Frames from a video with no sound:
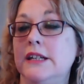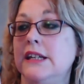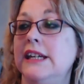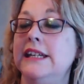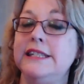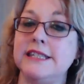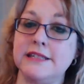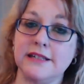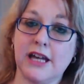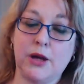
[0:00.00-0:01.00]
It
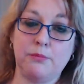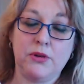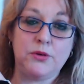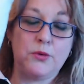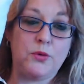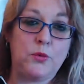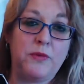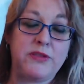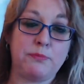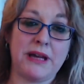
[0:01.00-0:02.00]
didn't come with
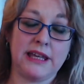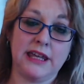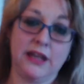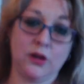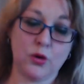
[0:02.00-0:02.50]
the backing